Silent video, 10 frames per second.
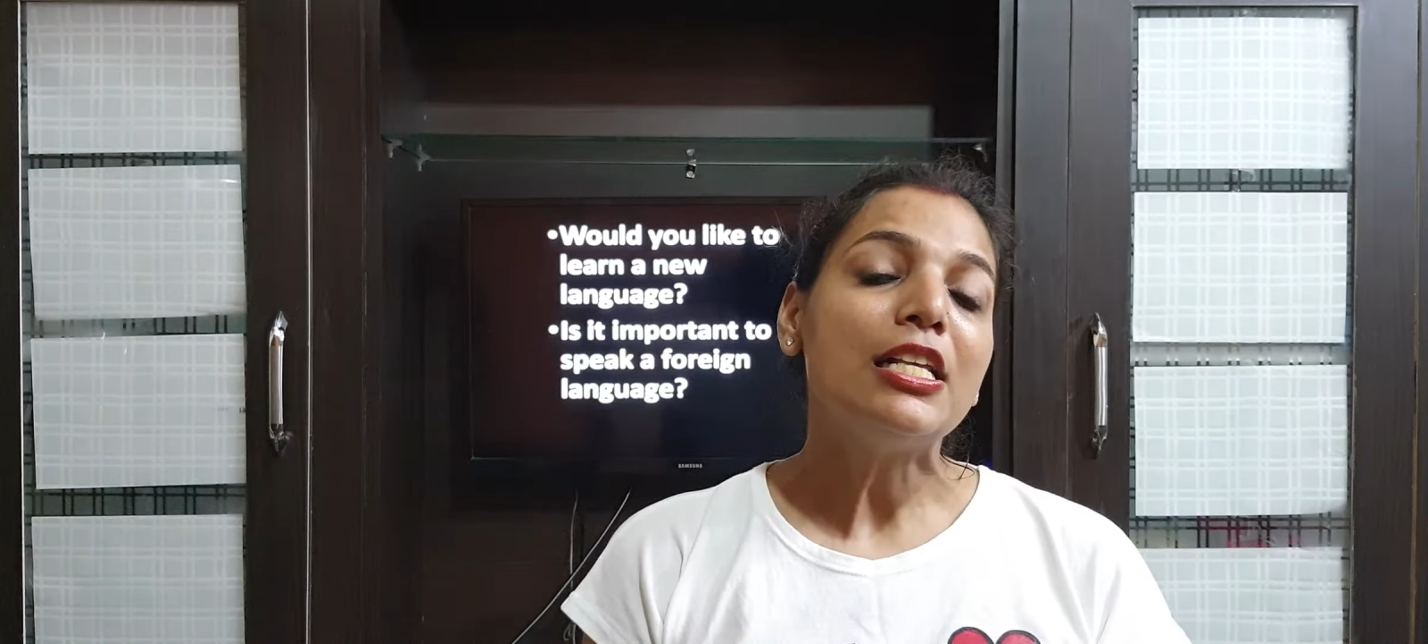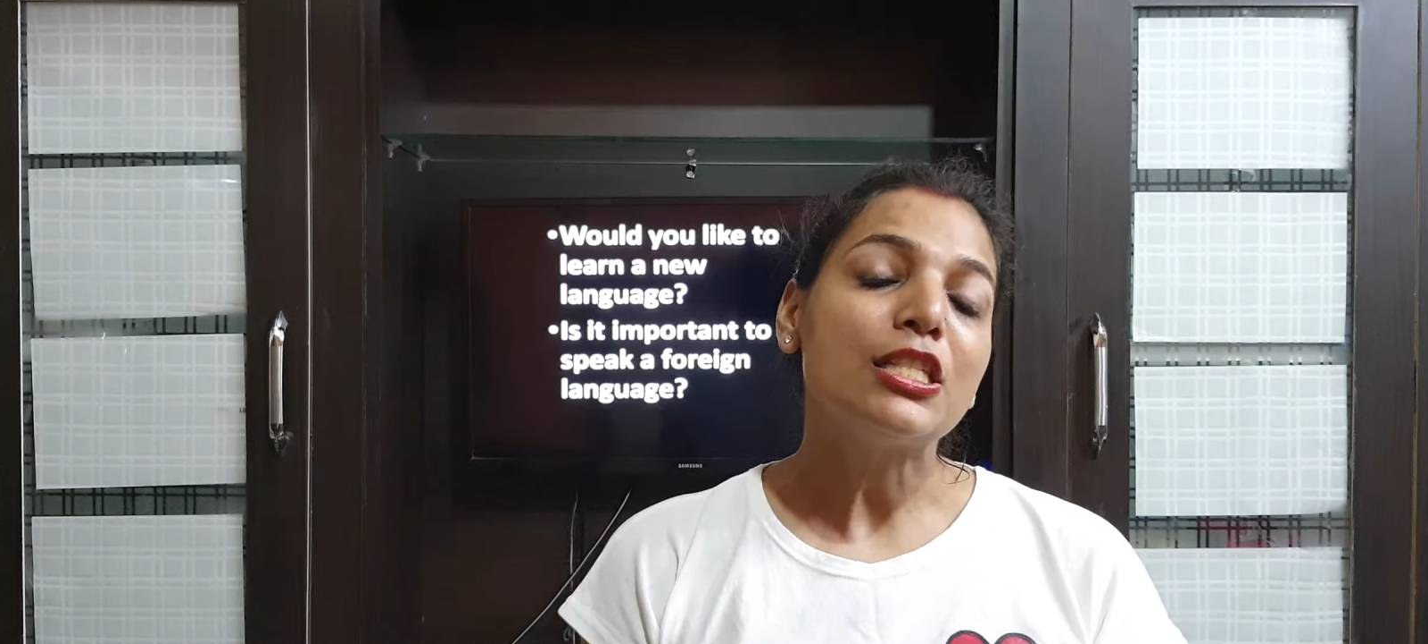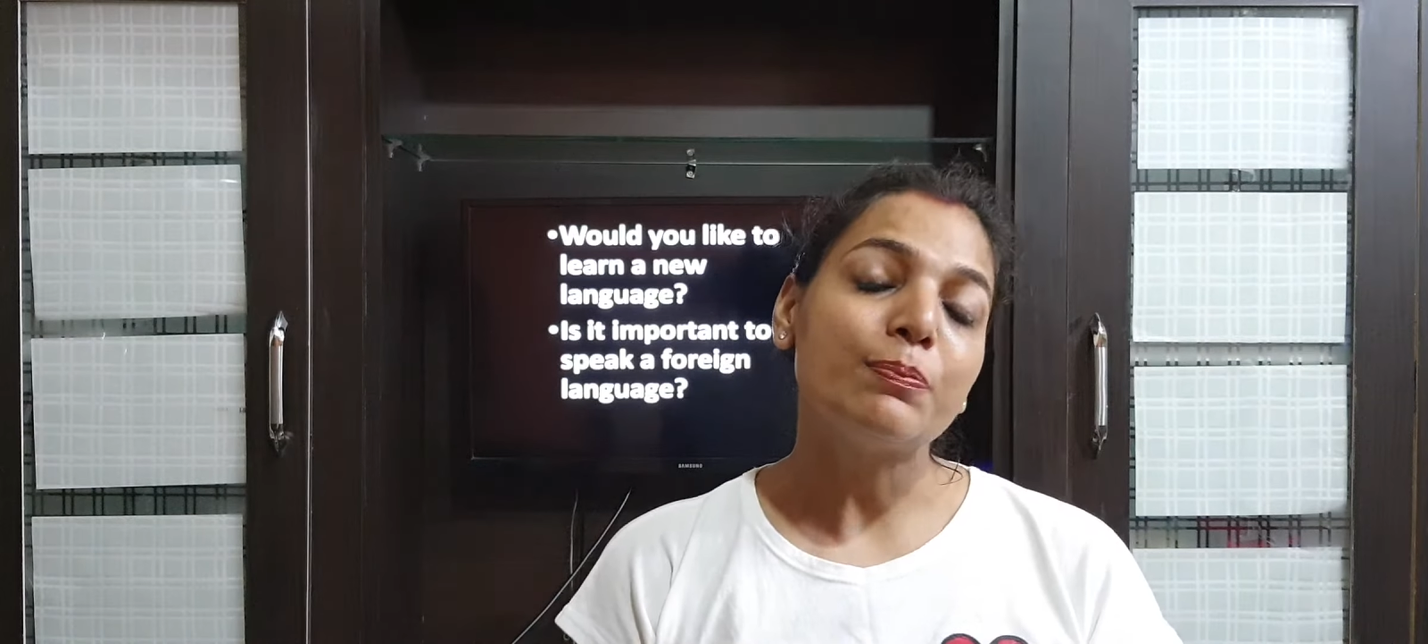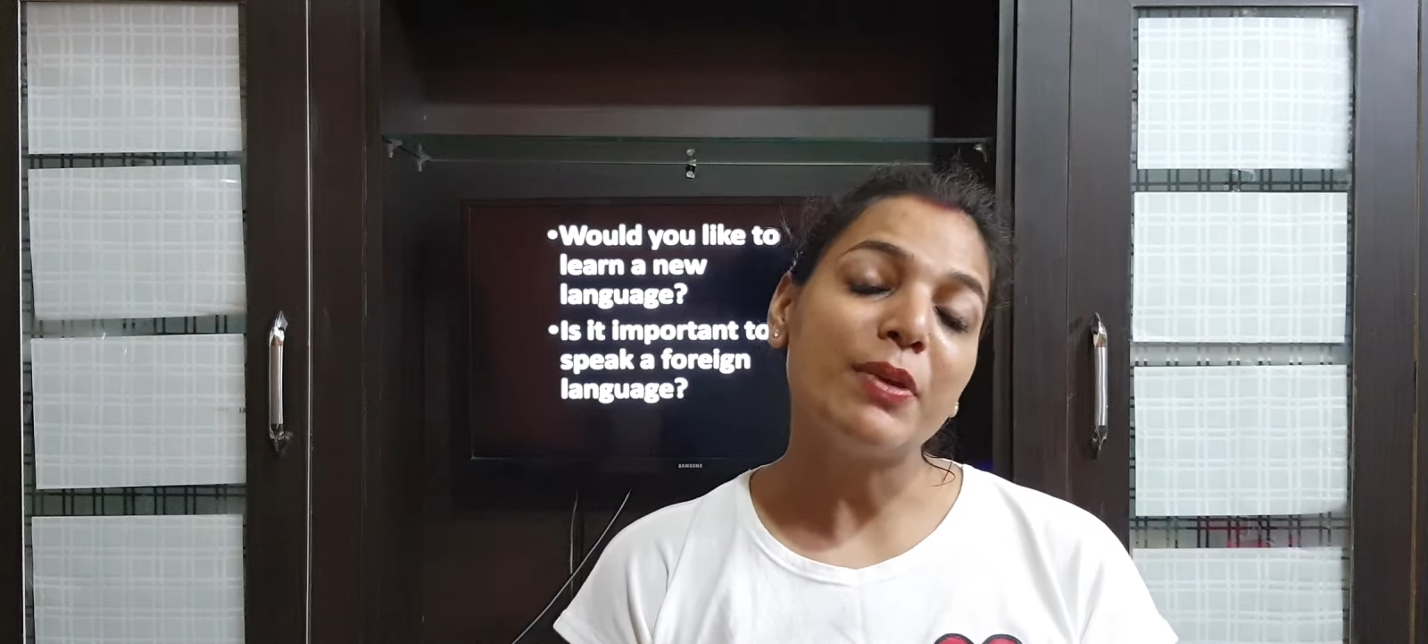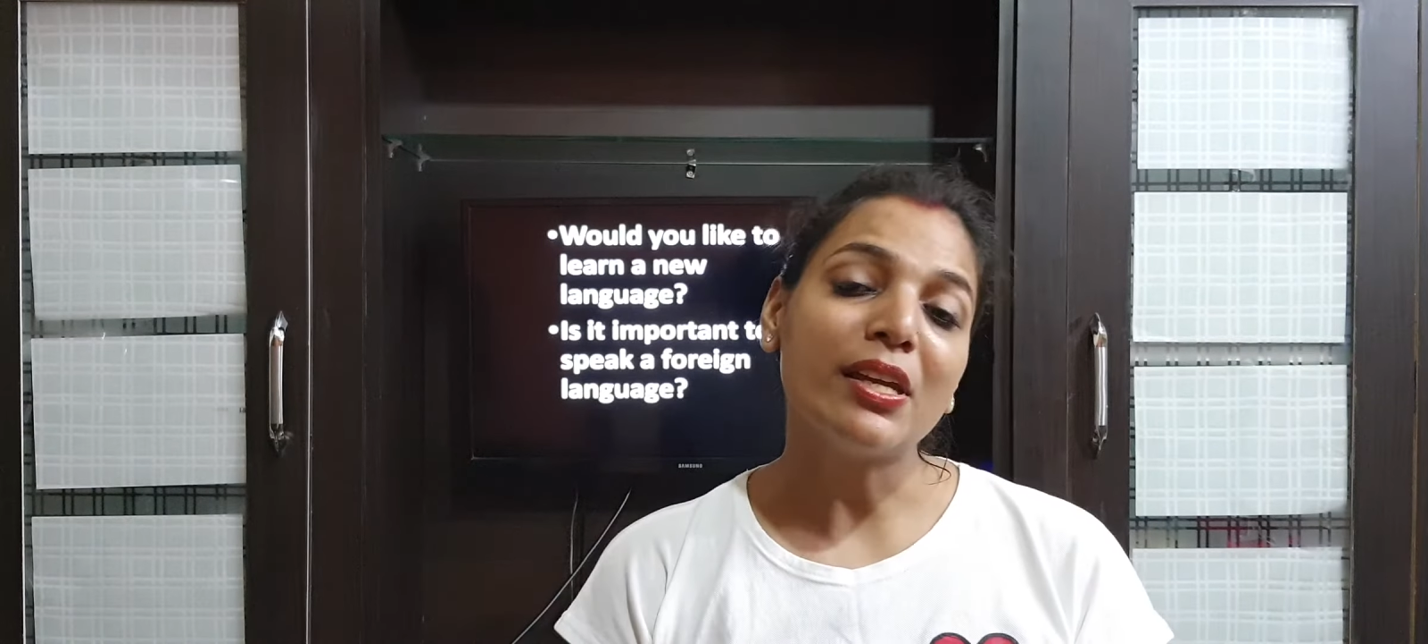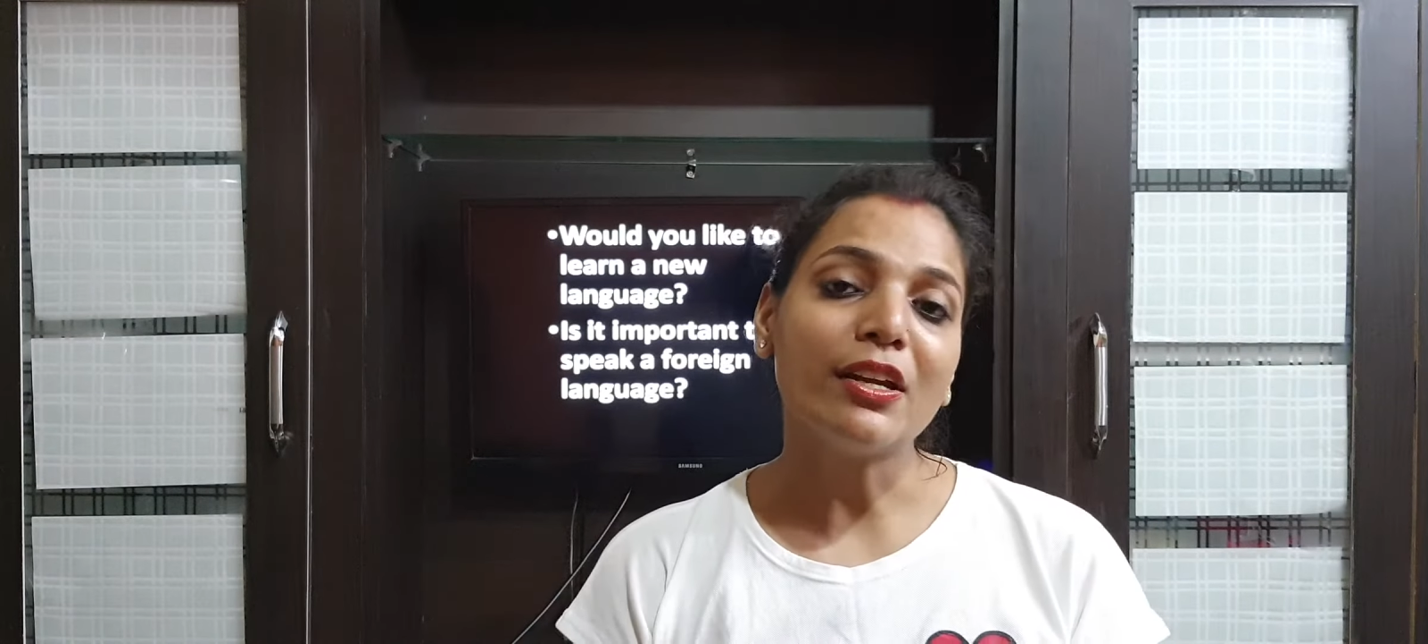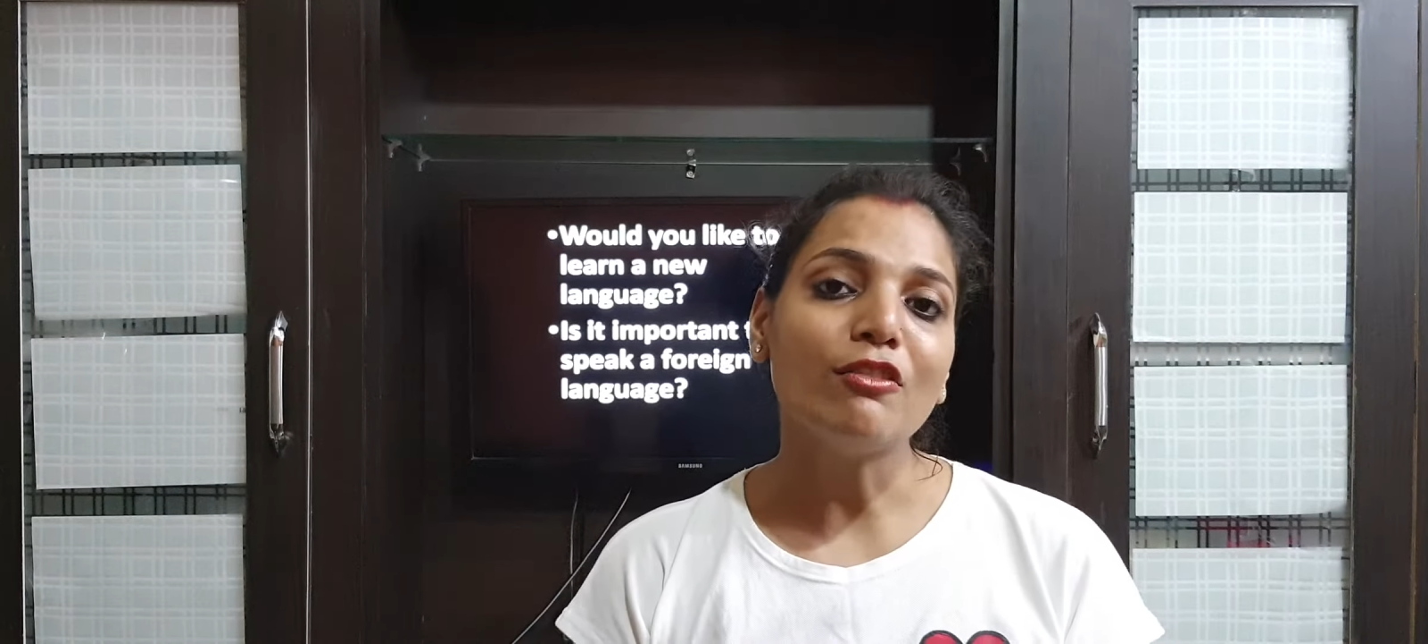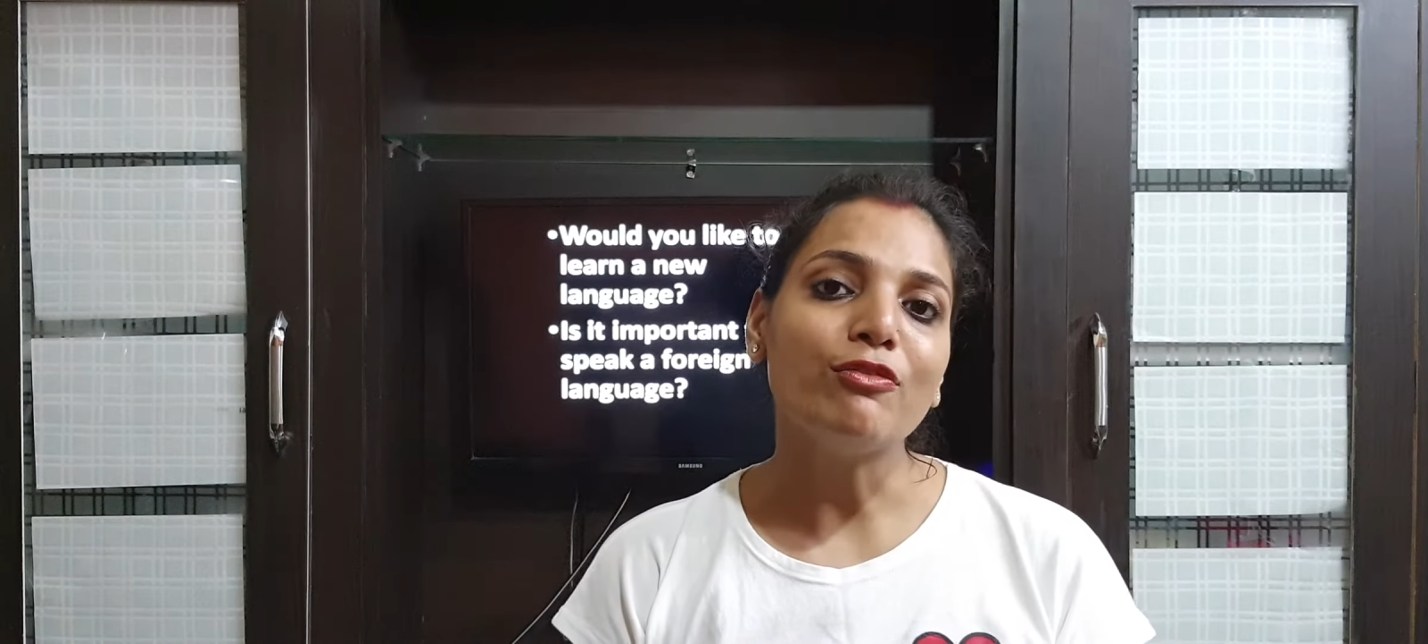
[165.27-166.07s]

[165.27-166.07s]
Speaking a